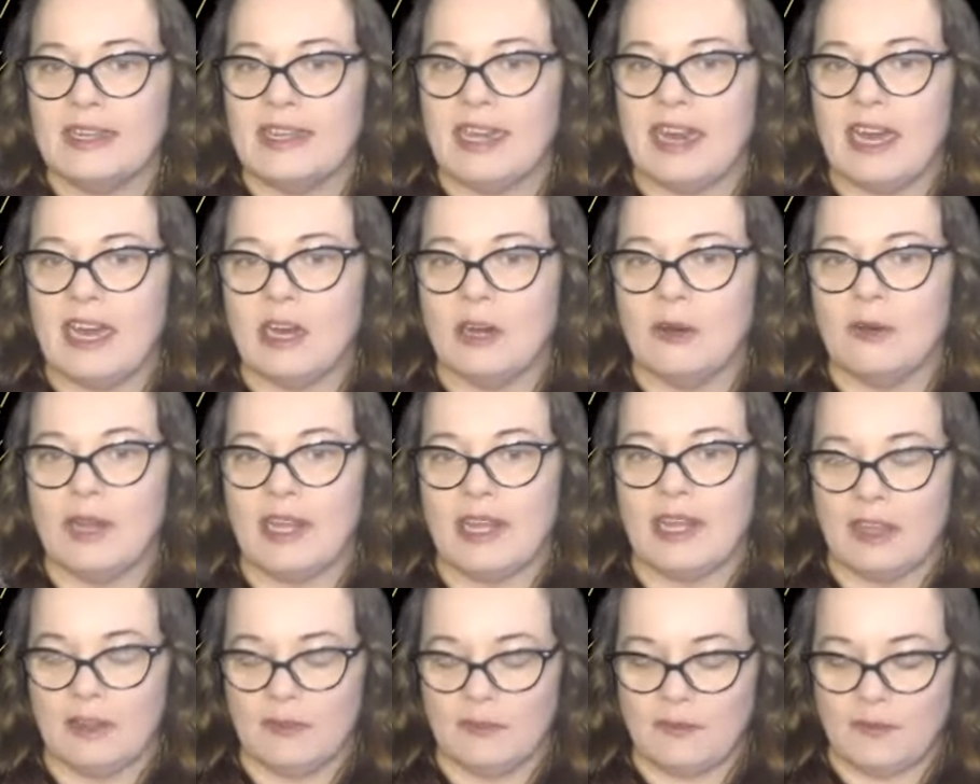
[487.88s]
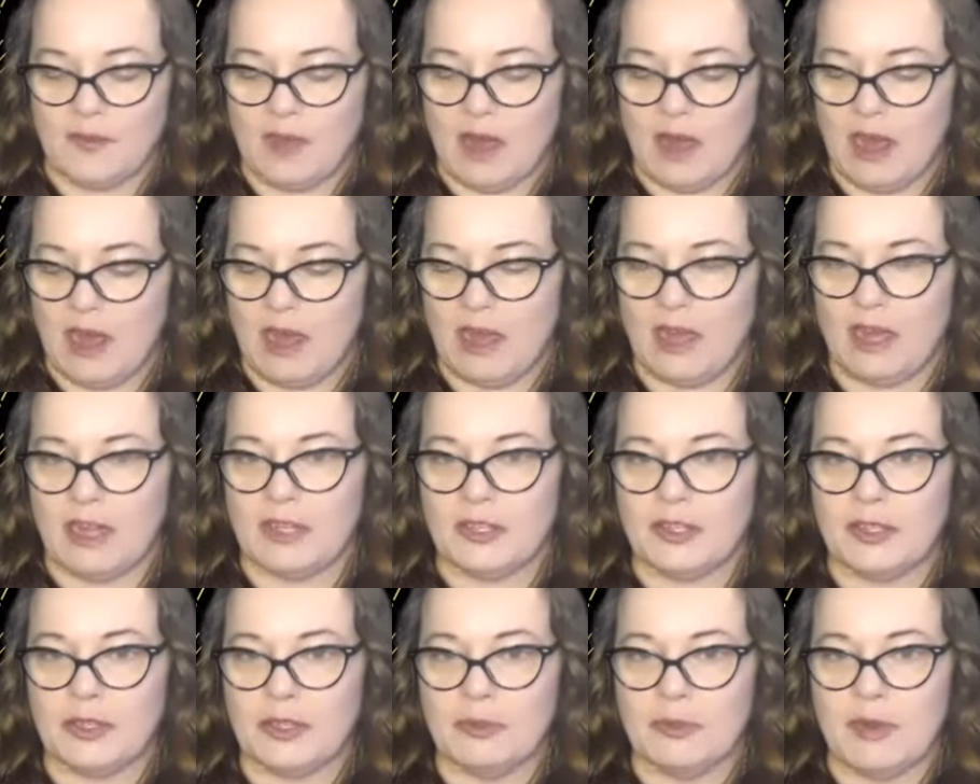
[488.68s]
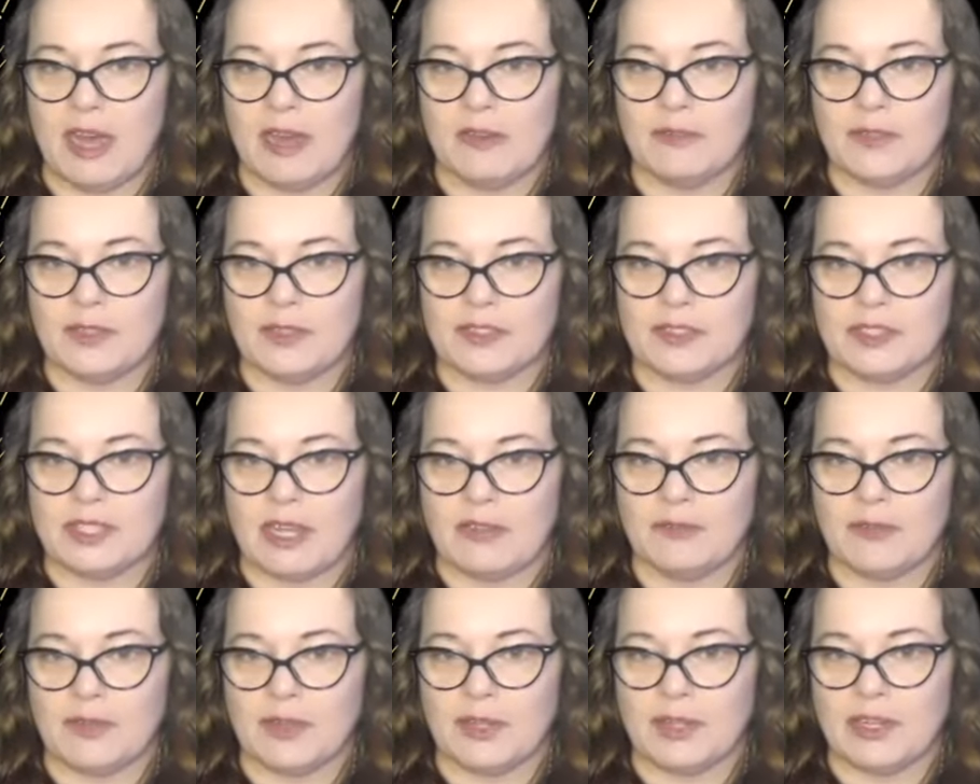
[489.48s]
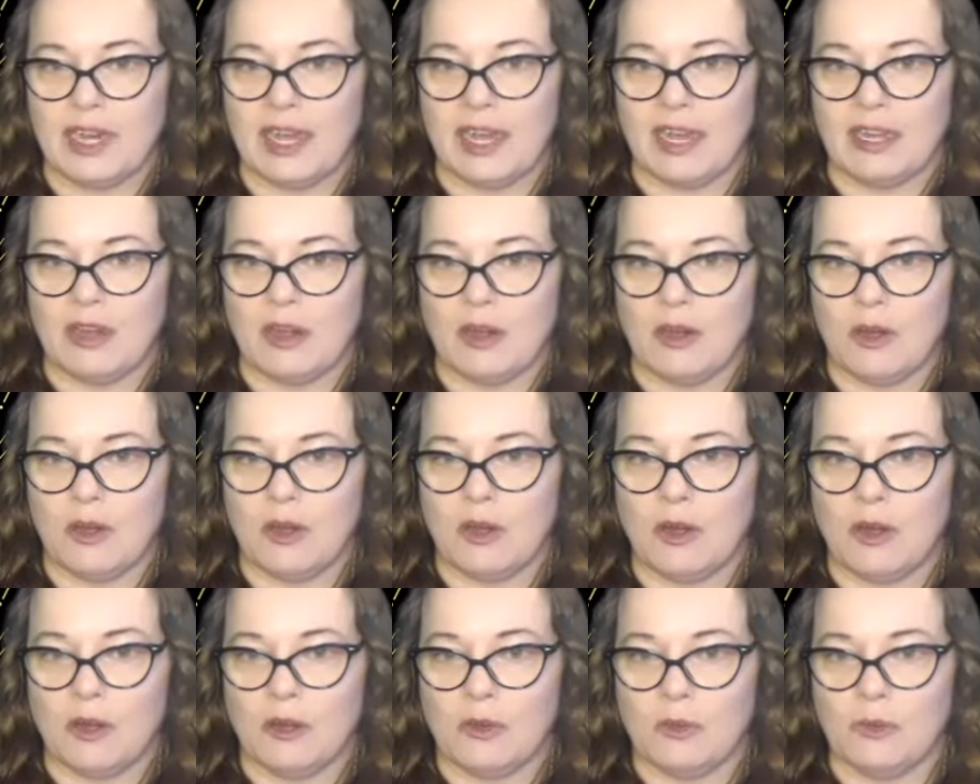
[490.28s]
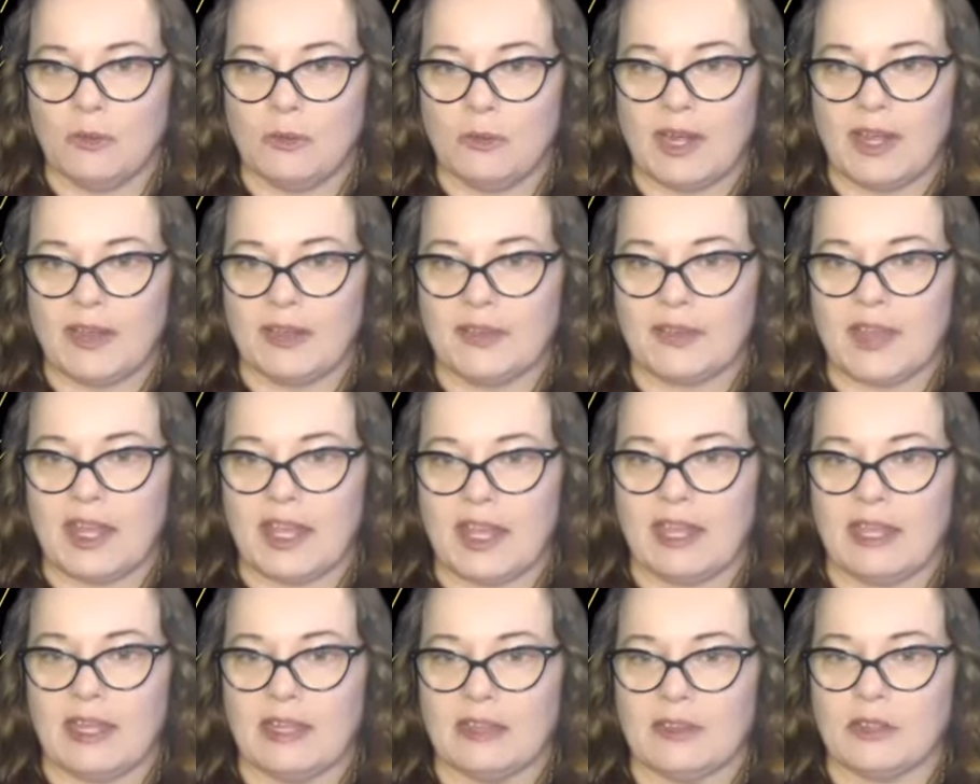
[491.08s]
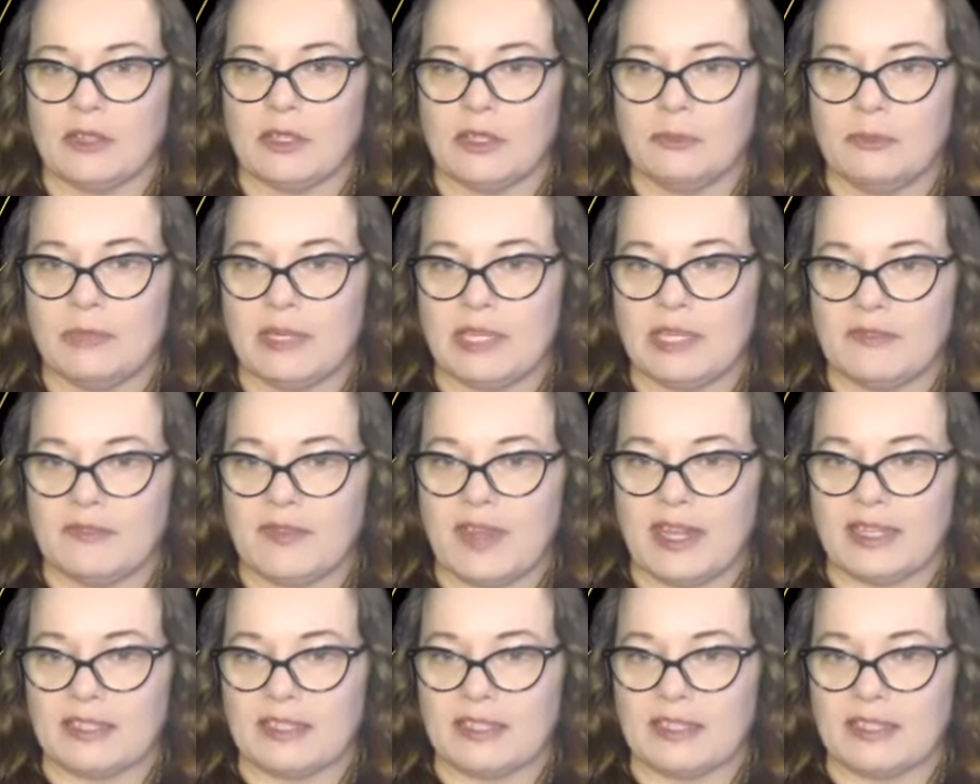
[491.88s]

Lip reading: Now, if you ever suffer at all with a little bit of